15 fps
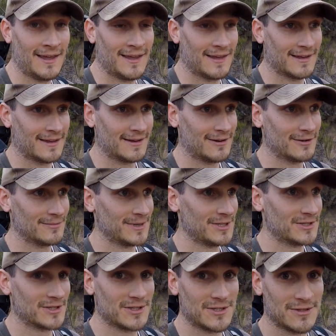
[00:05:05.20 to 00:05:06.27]
No
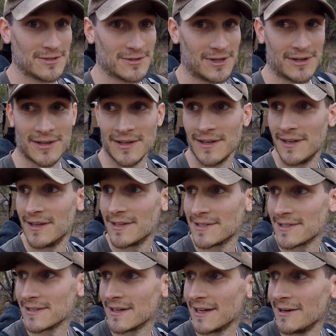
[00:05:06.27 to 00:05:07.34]
major issues or anything.
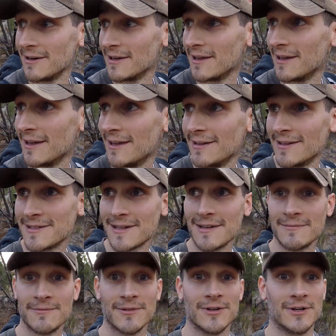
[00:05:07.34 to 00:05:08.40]
Slight
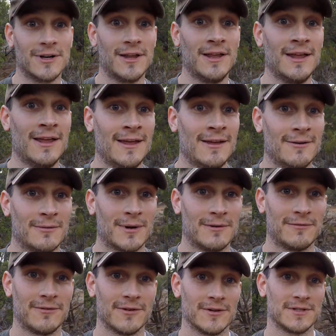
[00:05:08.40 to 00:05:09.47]
discomfort when I
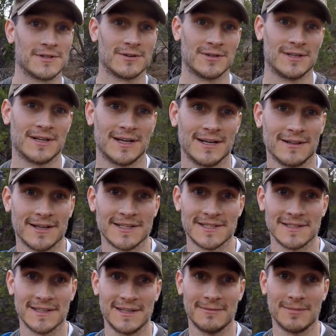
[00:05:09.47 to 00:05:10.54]
first started to hike last
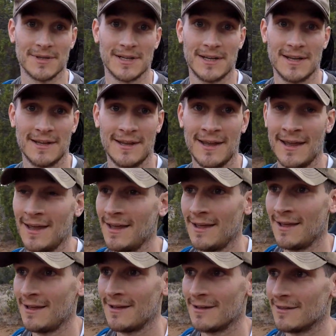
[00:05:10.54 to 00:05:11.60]
night, but
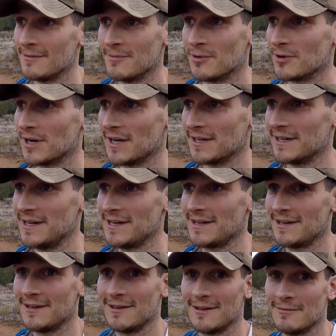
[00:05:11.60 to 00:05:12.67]
the more I hiked,
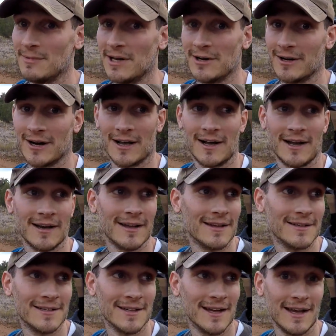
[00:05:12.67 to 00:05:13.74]
the better it got, and
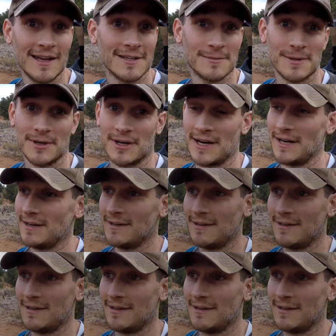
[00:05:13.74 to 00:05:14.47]
today it's been great.